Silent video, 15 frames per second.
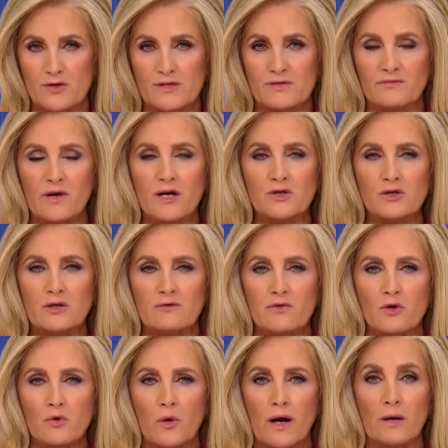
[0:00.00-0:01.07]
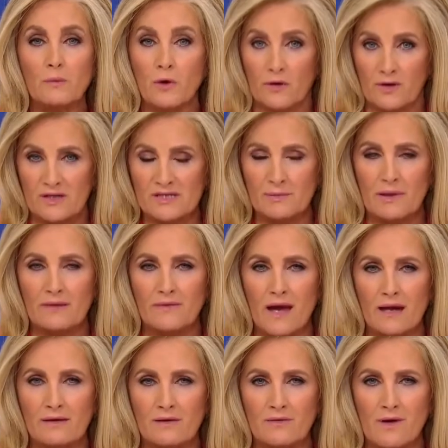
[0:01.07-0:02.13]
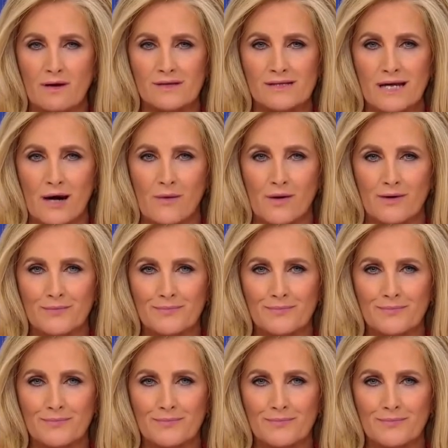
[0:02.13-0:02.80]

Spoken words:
invasion of Ukraine. We're going to explain that in our next hour.